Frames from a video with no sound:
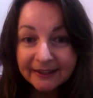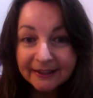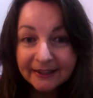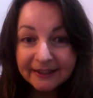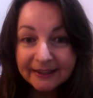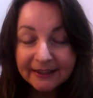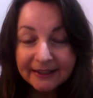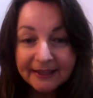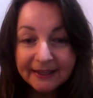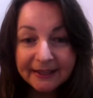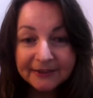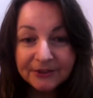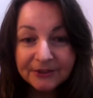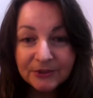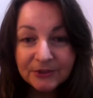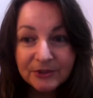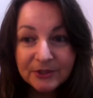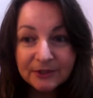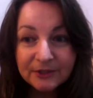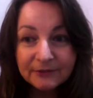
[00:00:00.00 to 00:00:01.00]
and allow
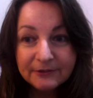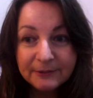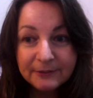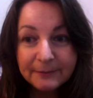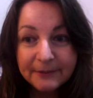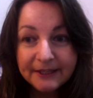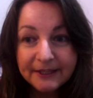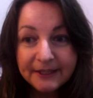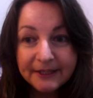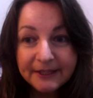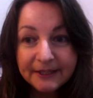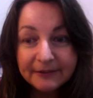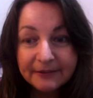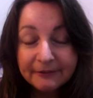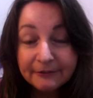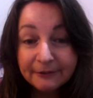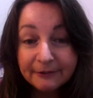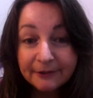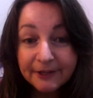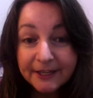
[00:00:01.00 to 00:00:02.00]
yourself to be
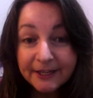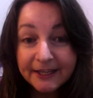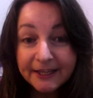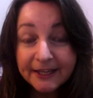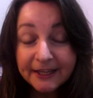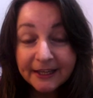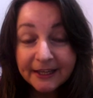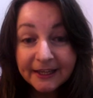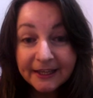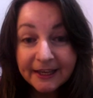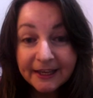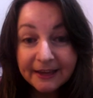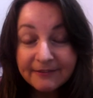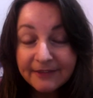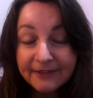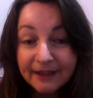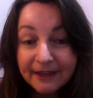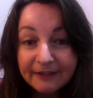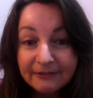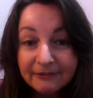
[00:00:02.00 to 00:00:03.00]
free and have
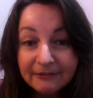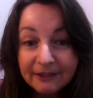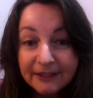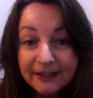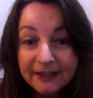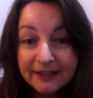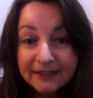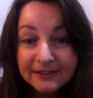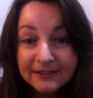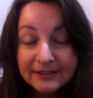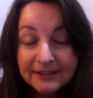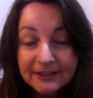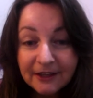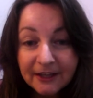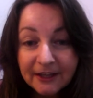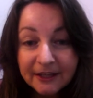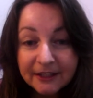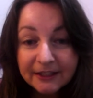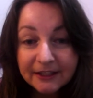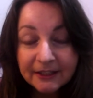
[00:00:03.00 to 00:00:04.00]
that feeling
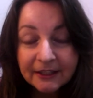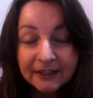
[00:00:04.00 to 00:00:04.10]
inside